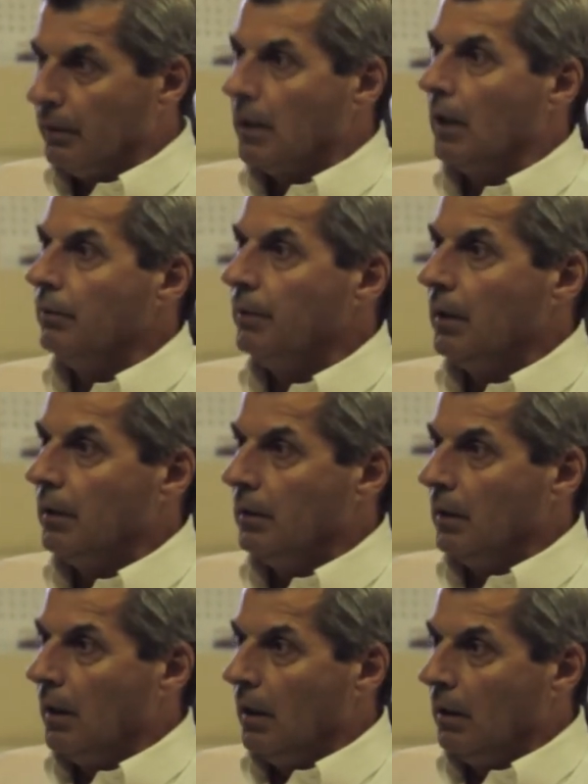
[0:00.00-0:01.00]
account,
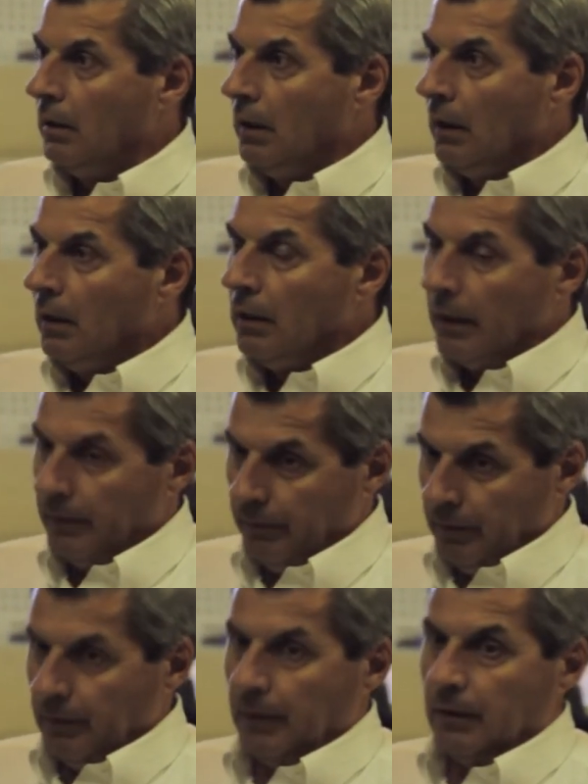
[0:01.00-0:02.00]
and
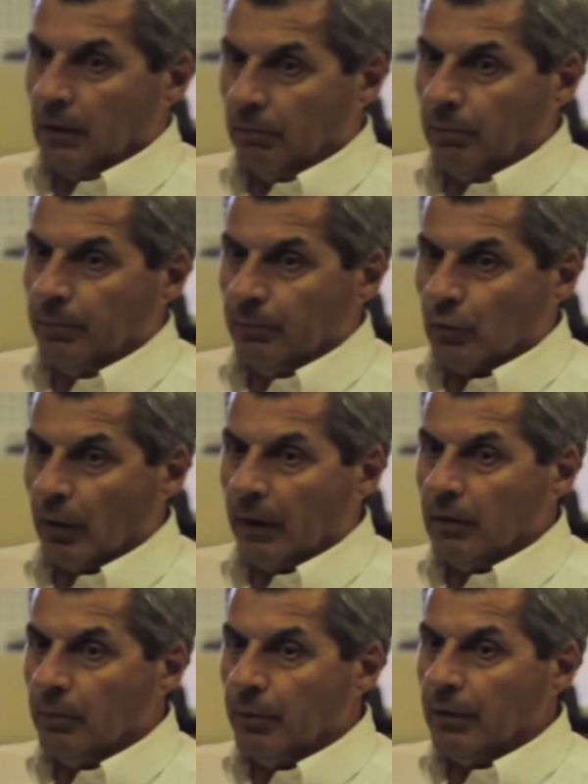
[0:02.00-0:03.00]
again,
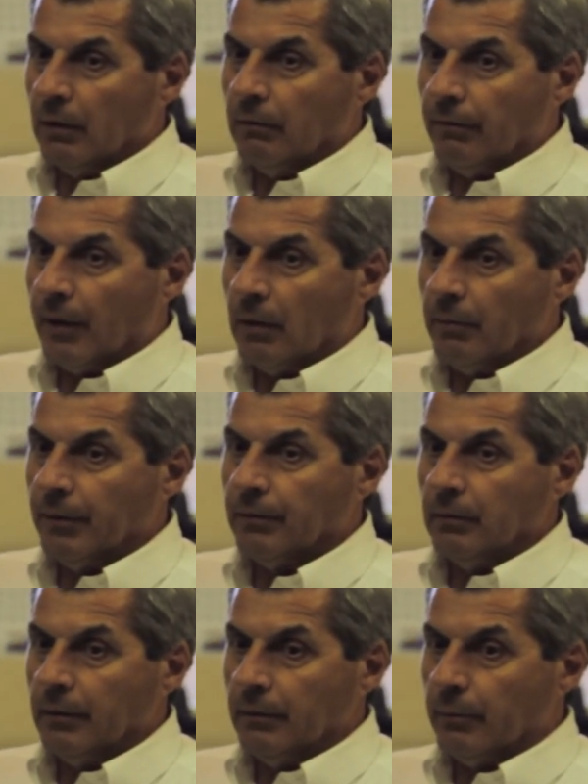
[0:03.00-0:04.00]
trying to be an
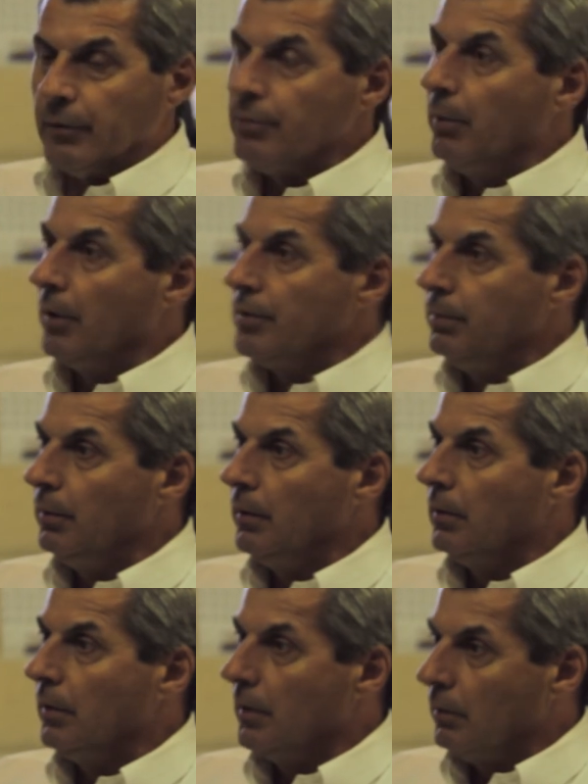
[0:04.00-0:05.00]
environmentally responsible
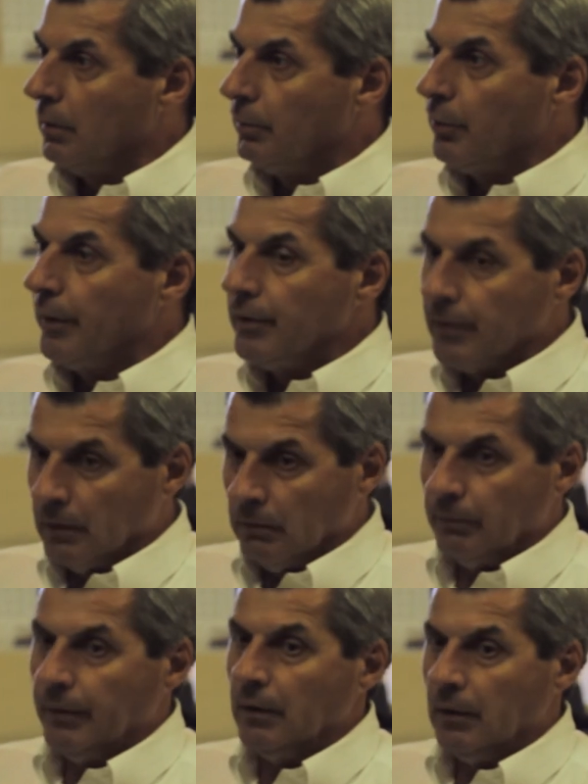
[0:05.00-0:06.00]
corporation,
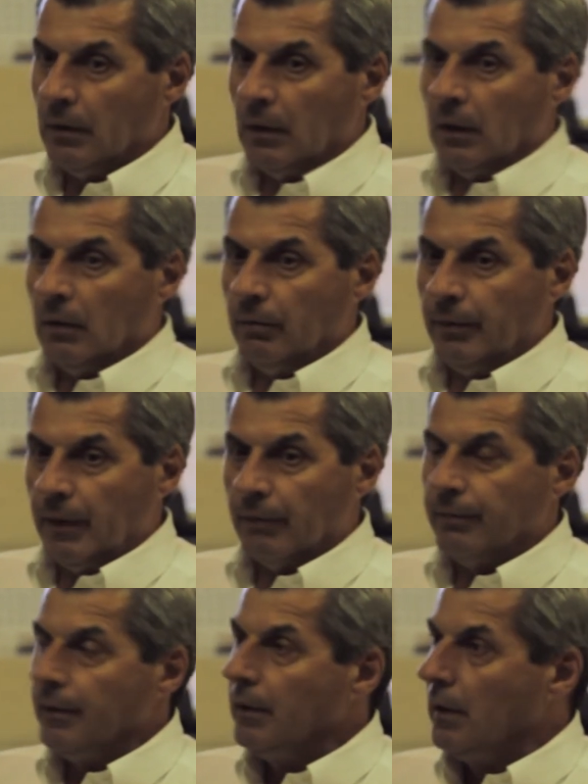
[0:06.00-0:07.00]
we
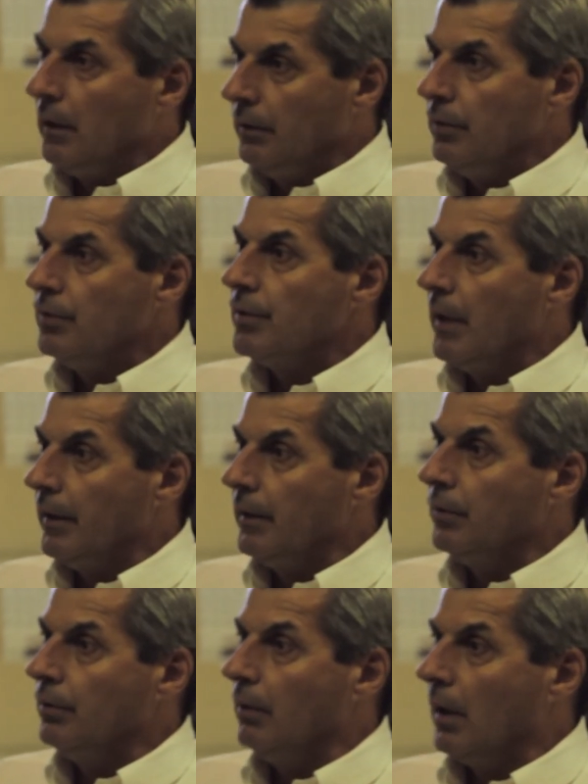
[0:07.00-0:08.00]
definitely use that
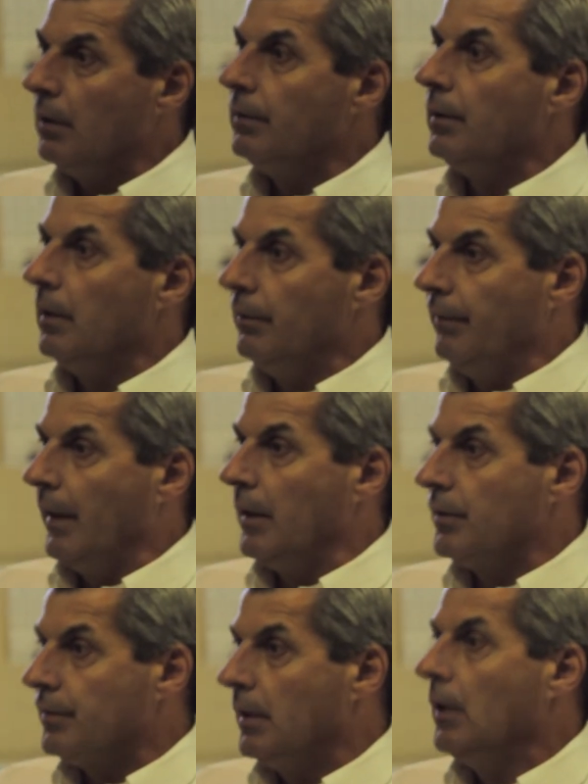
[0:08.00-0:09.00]
into our
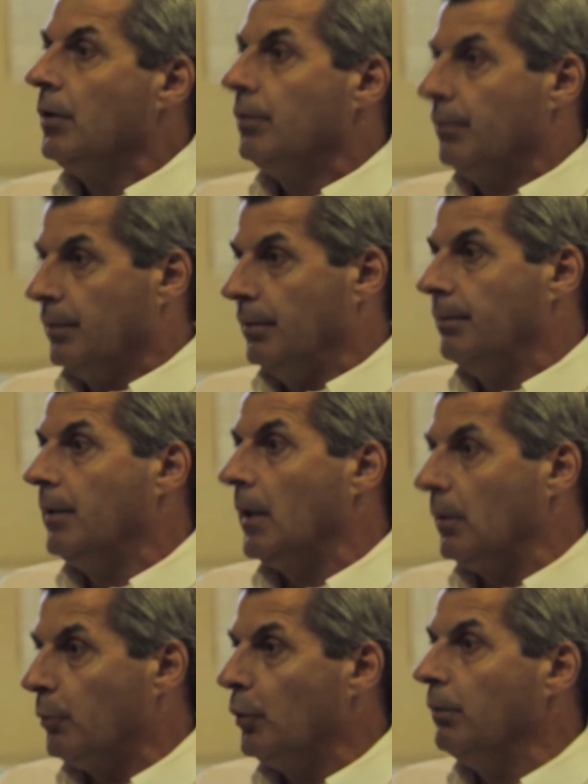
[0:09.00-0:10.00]
advantage to get
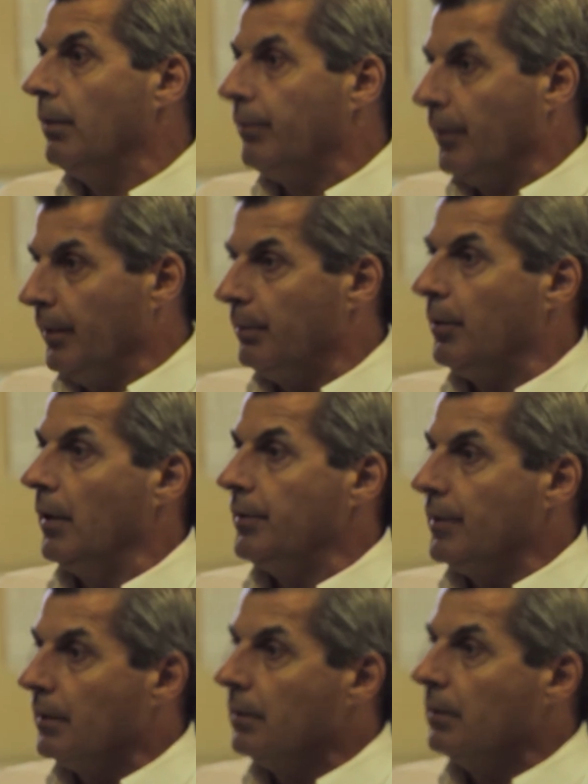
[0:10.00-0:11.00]
approval for the project.